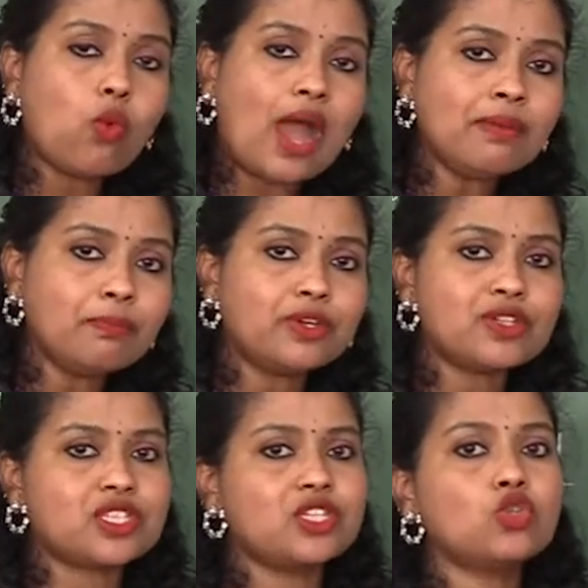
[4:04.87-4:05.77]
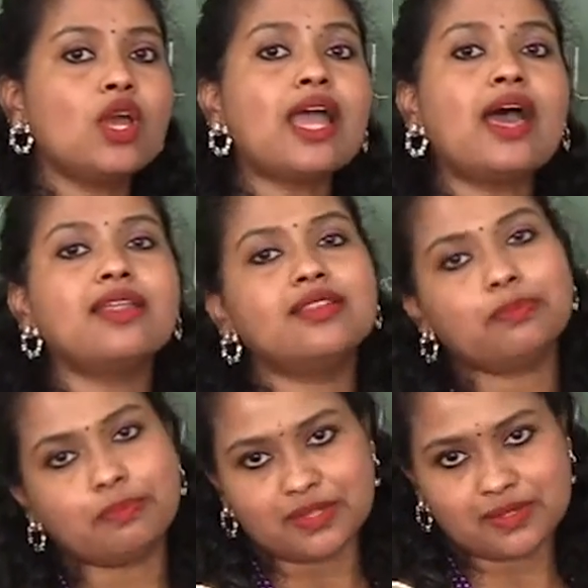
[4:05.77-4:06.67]
one person to
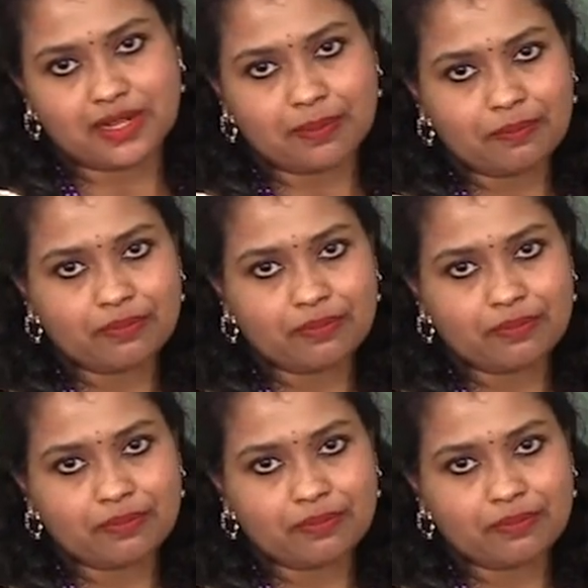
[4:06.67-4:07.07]
another person.